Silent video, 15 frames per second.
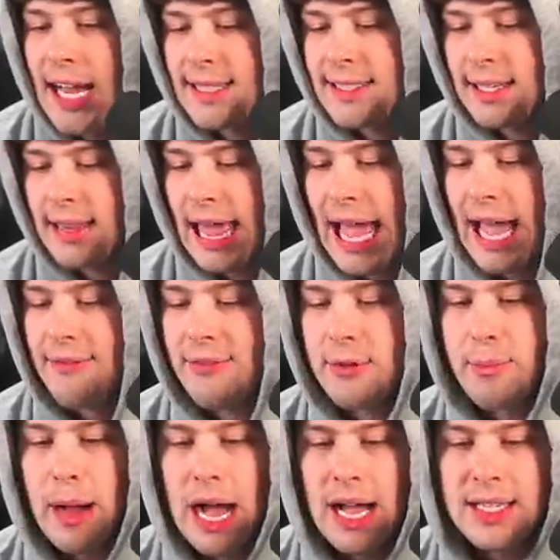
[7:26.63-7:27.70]
not to laugh,
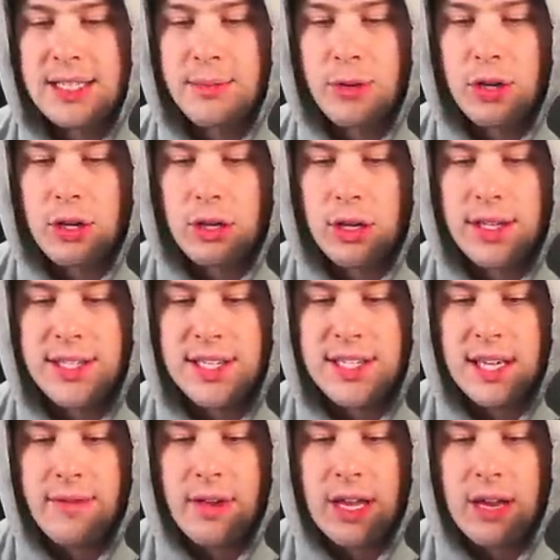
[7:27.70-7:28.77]
impossible. Is
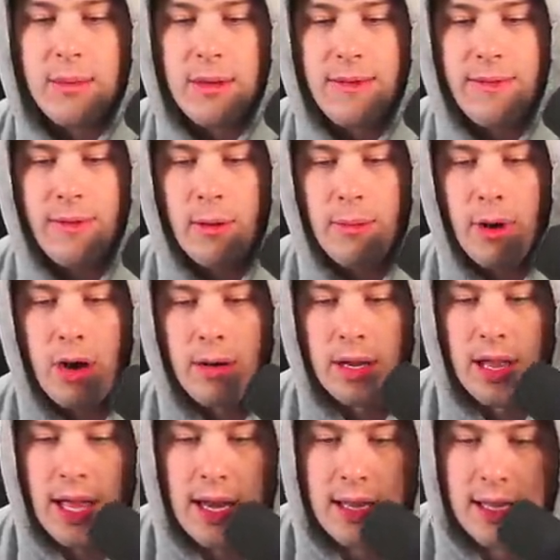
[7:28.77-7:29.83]
this even going to be football
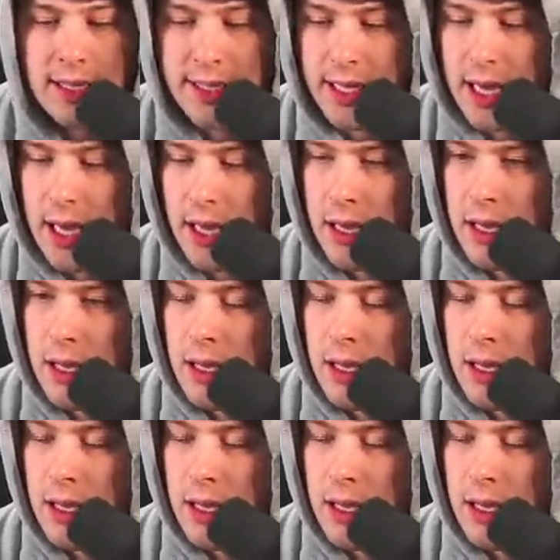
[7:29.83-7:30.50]
related? Let's see.